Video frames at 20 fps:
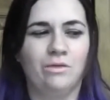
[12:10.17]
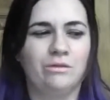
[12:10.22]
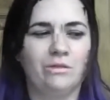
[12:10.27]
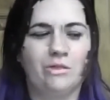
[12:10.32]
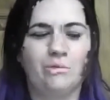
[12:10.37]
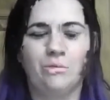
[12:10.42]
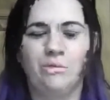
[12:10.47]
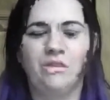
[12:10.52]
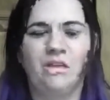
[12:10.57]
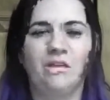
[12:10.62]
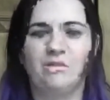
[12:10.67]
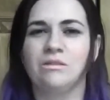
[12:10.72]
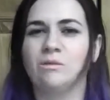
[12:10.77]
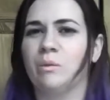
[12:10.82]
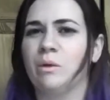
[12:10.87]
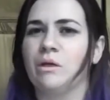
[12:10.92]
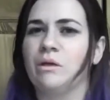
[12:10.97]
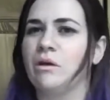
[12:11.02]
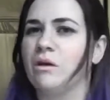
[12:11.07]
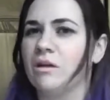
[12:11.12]
which sounds
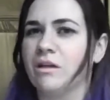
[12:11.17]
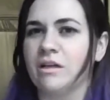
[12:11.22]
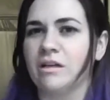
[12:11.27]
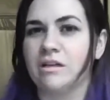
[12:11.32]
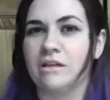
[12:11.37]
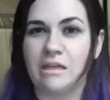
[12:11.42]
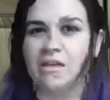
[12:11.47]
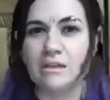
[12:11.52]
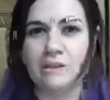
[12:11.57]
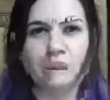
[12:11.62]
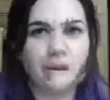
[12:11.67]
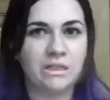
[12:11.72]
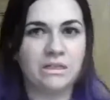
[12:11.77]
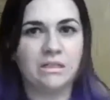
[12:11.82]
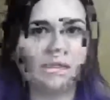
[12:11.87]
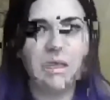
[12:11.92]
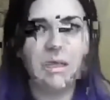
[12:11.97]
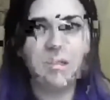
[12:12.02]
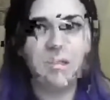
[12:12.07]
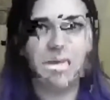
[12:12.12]
weird calling it a database.